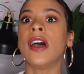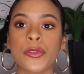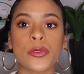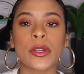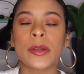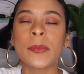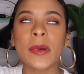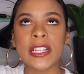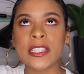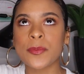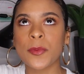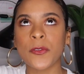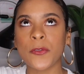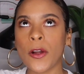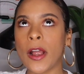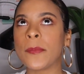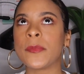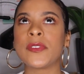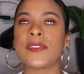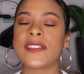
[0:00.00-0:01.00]
3 months
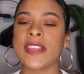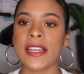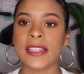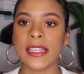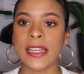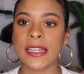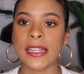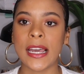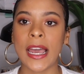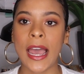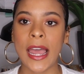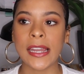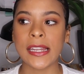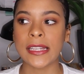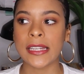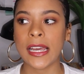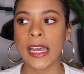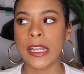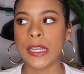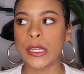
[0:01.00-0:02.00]
before I moved to Atlanta, I
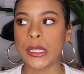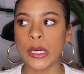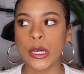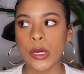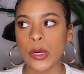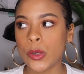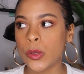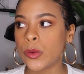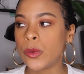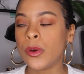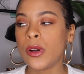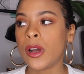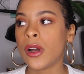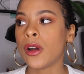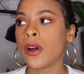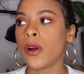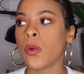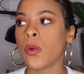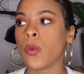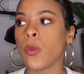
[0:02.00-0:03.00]
did not know
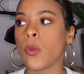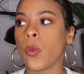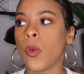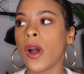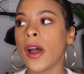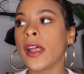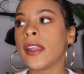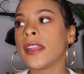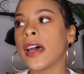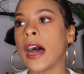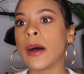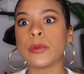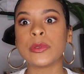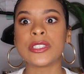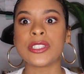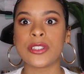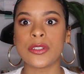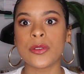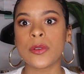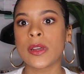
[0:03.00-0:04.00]
what I
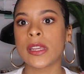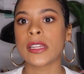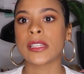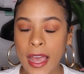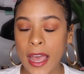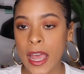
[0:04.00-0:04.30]
was doing.